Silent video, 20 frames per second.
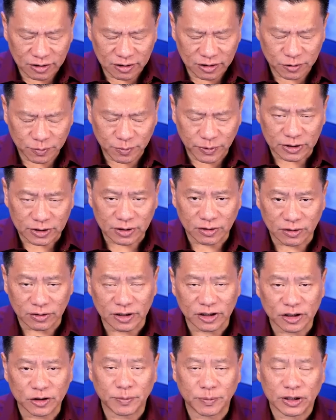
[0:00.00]
especially in
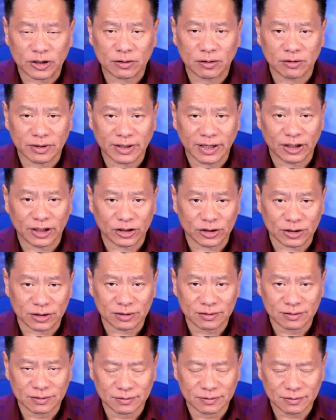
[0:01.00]
this special occasion
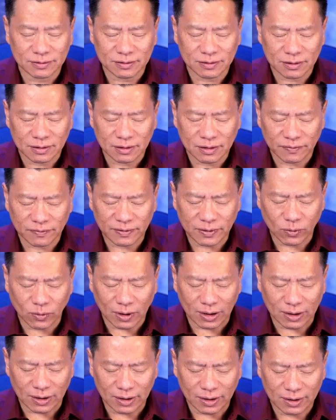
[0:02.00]
of
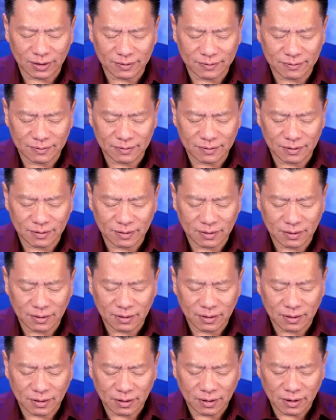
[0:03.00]
Diwali.
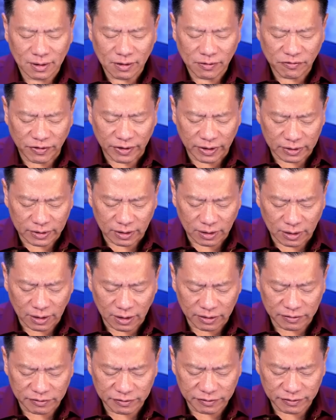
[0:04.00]
Feel the
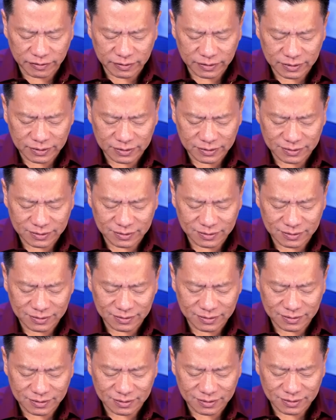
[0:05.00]
love,
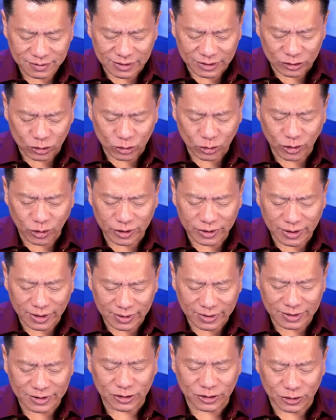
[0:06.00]
the joy
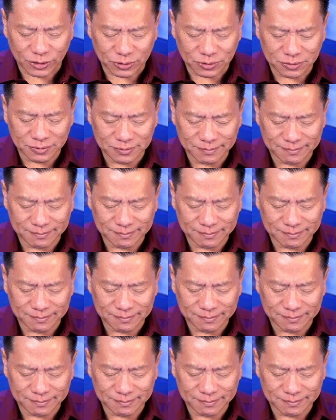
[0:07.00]
that is you.